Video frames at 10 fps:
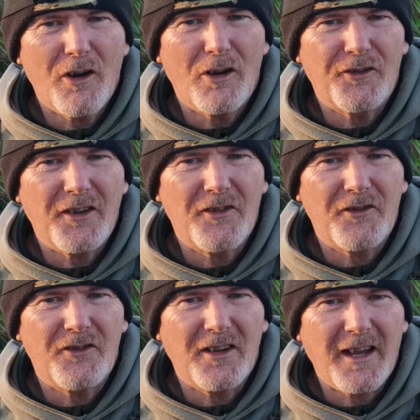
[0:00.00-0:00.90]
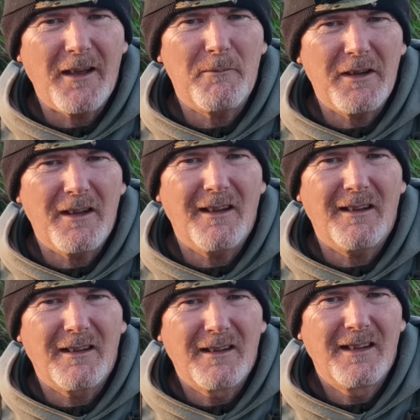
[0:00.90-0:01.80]
hard sessions. It can
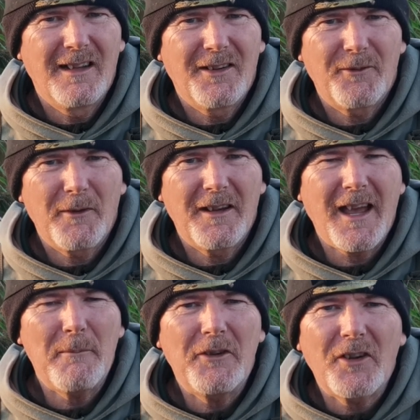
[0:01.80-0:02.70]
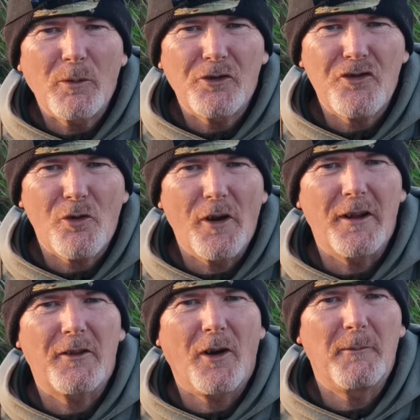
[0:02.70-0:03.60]
be soul destroying
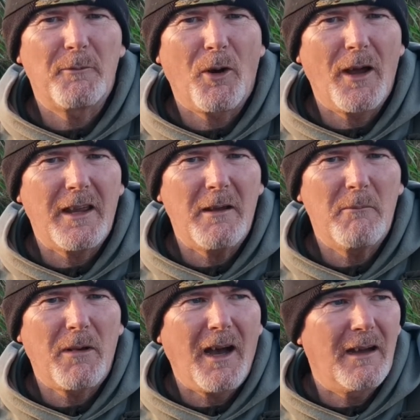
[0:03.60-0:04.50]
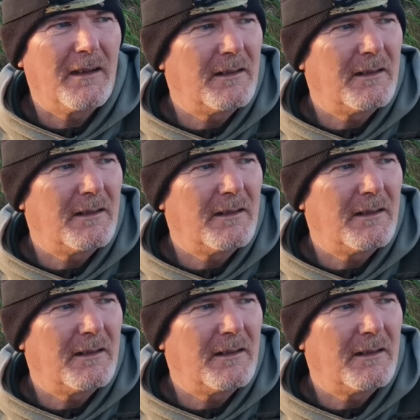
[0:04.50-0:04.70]
at times, piking, but